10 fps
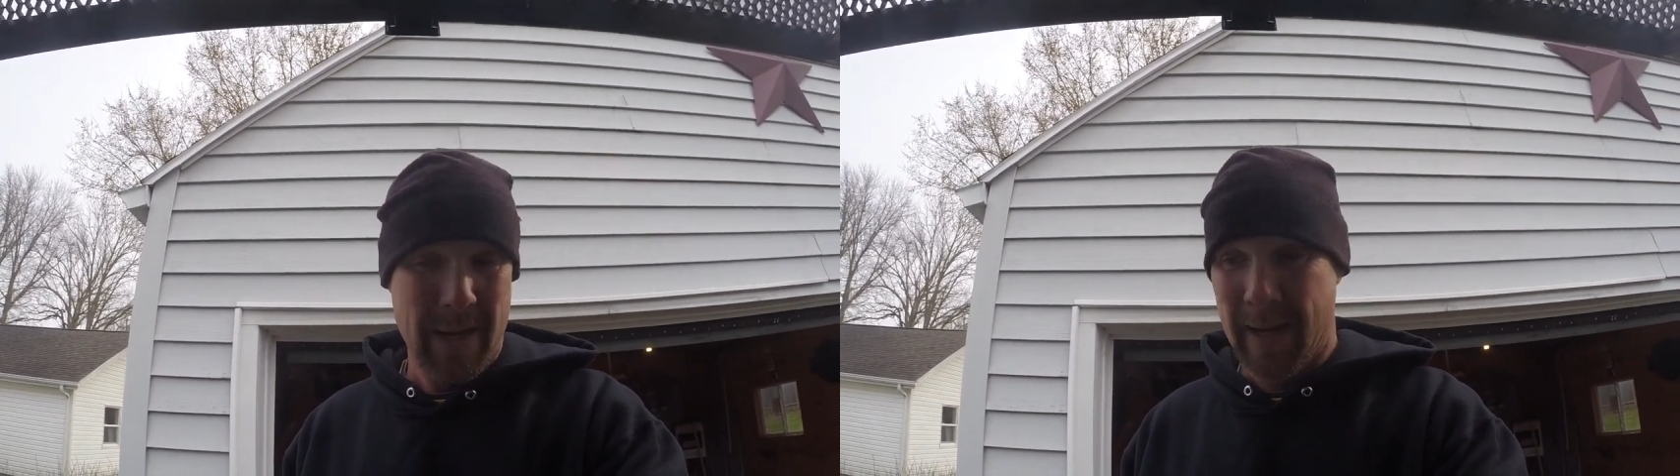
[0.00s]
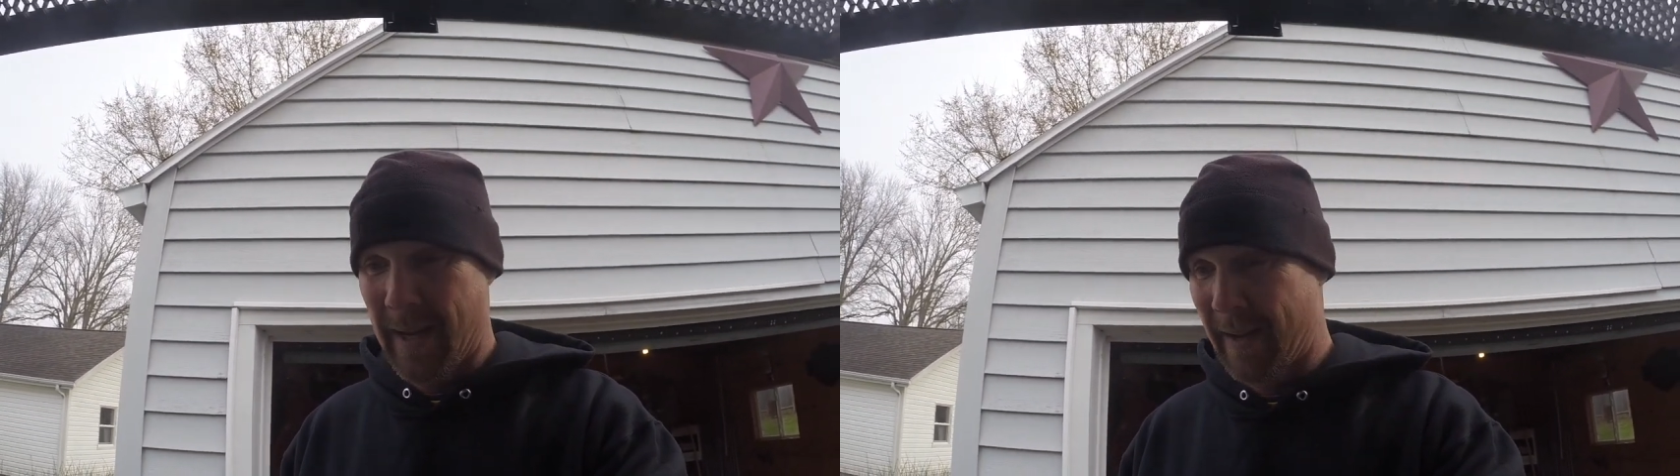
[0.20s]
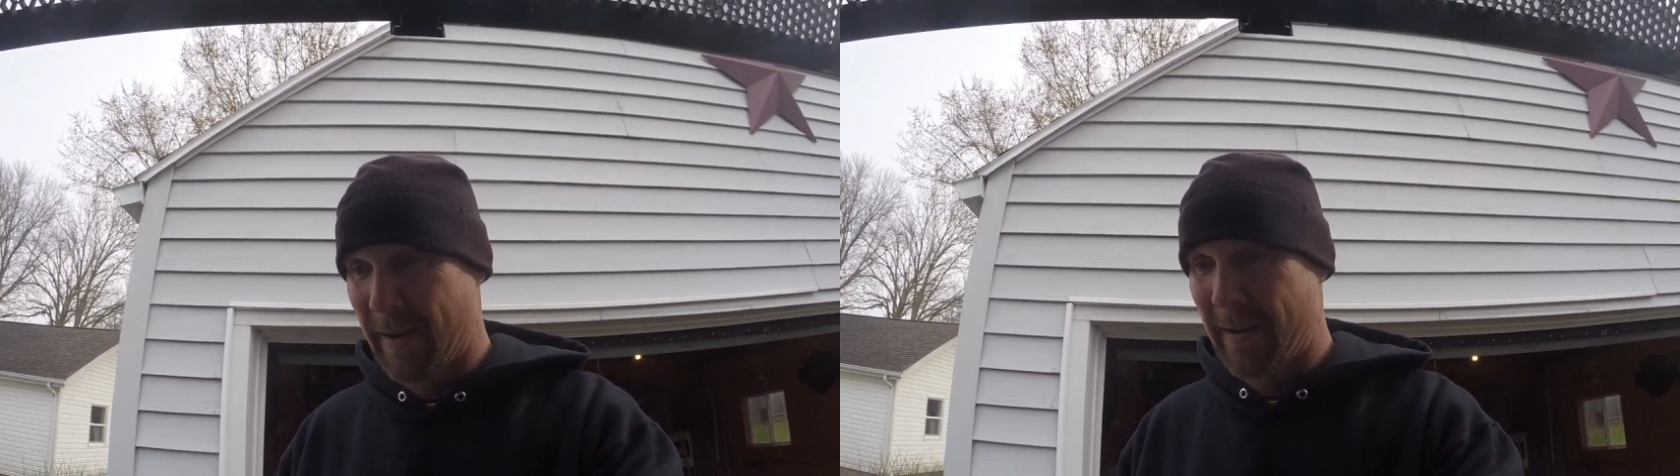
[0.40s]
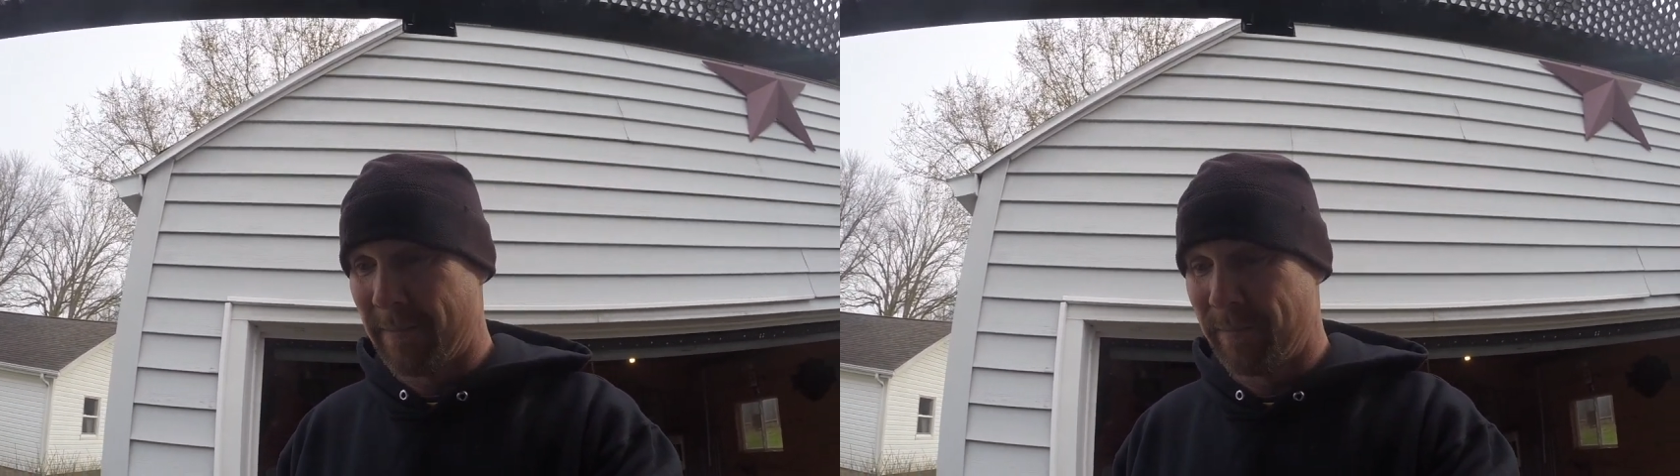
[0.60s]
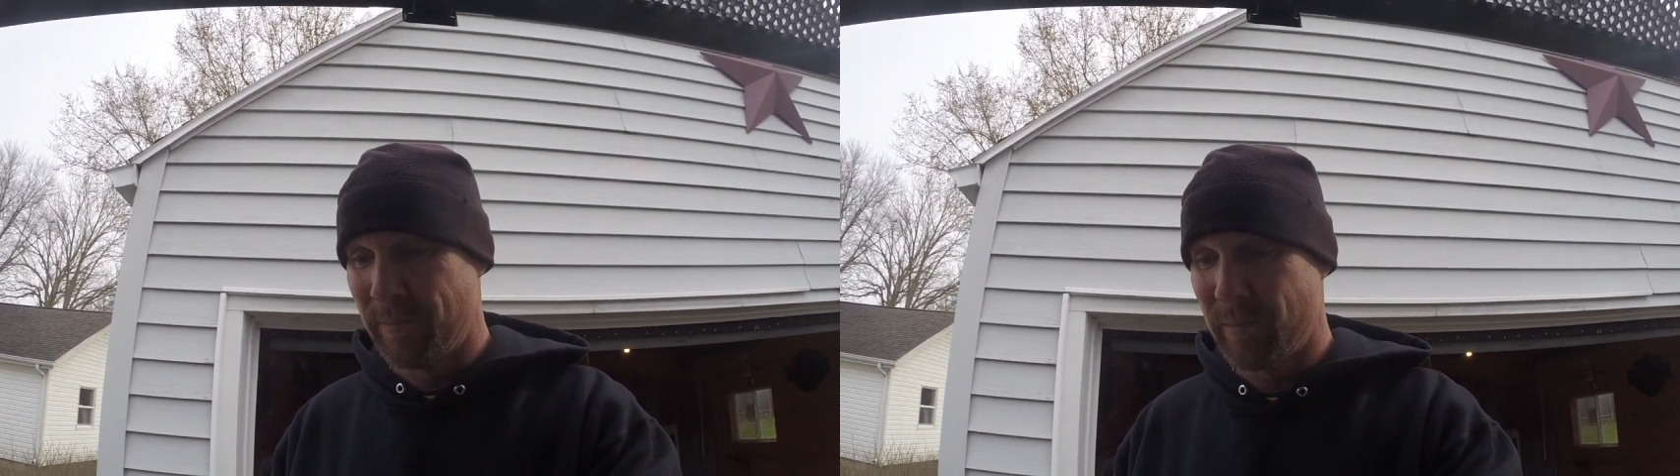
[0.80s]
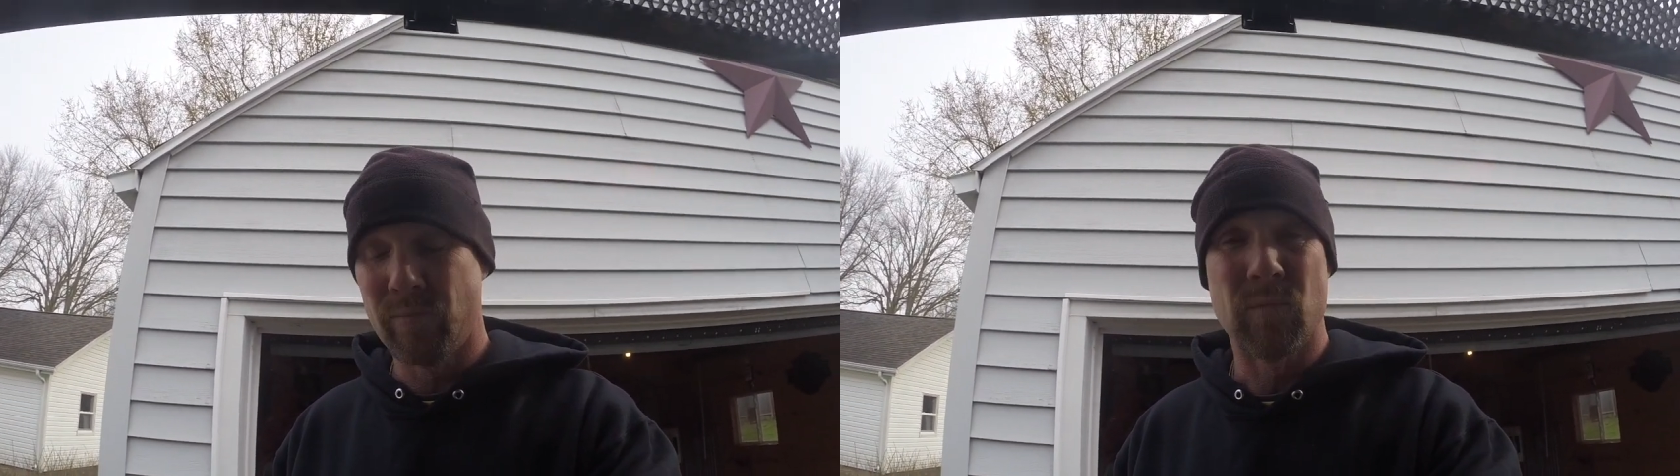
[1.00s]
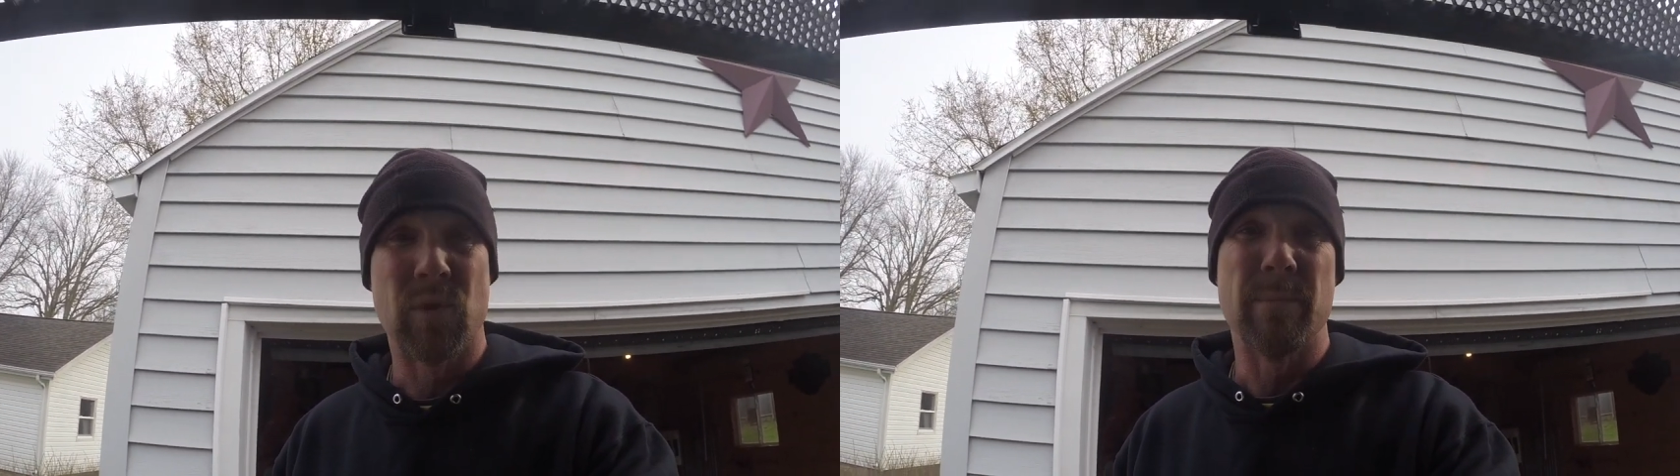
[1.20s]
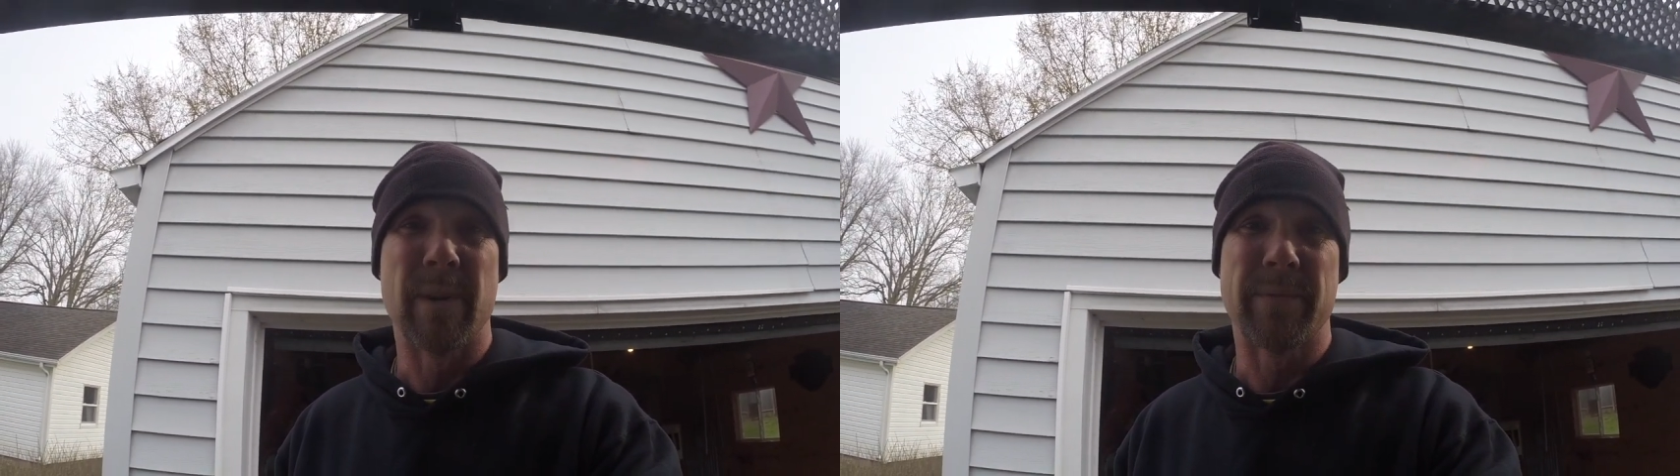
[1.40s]
and
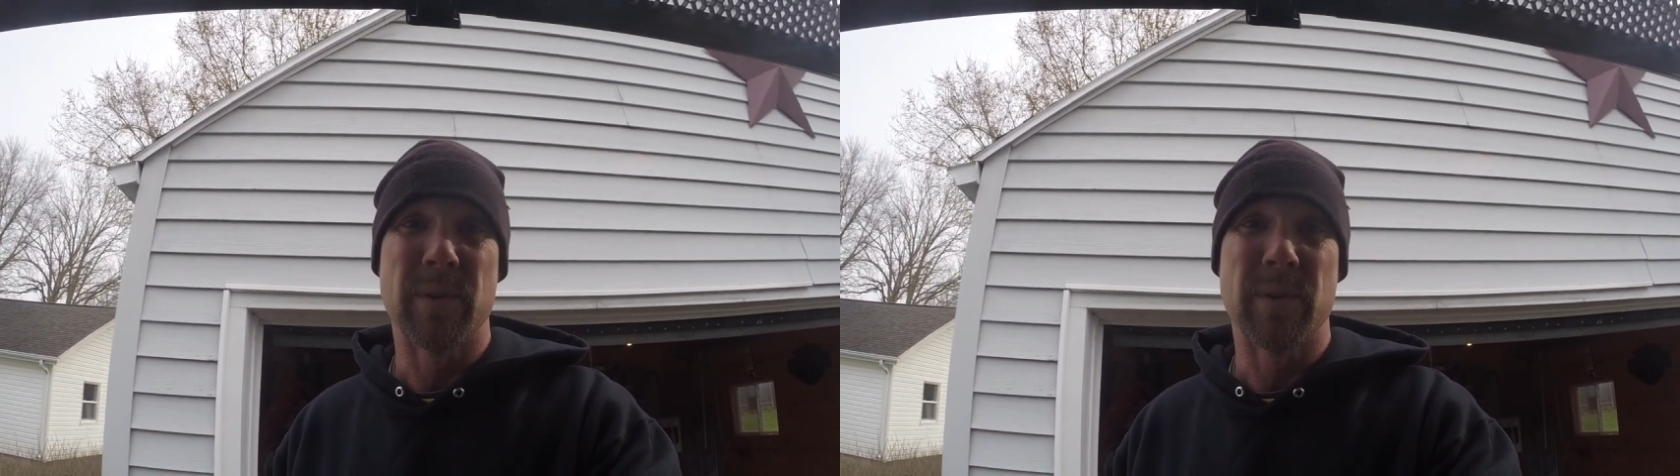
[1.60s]
do my